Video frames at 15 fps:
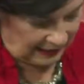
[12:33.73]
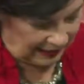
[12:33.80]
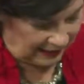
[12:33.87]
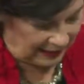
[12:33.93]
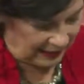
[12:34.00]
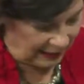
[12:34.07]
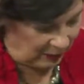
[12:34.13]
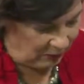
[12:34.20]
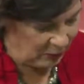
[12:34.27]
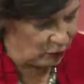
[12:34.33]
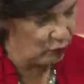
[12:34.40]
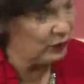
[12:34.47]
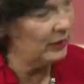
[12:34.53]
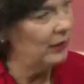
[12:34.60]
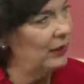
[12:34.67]
the
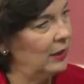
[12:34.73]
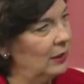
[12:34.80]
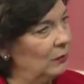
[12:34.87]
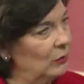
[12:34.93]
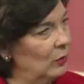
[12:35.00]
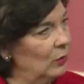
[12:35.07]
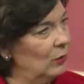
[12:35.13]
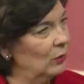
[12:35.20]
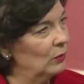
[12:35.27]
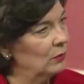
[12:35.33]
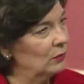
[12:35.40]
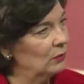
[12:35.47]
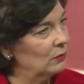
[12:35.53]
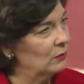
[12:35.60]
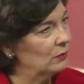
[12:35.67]
image came, the
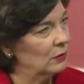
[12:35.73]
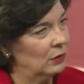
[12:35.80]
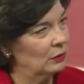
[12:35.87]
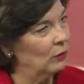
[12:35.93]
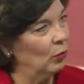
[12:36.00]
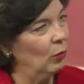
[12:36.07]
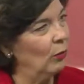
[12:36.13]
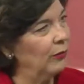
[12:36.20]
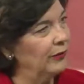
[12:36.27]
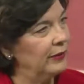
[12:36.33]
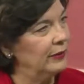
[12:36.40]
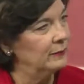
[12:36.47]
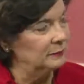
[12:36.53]
whole thing.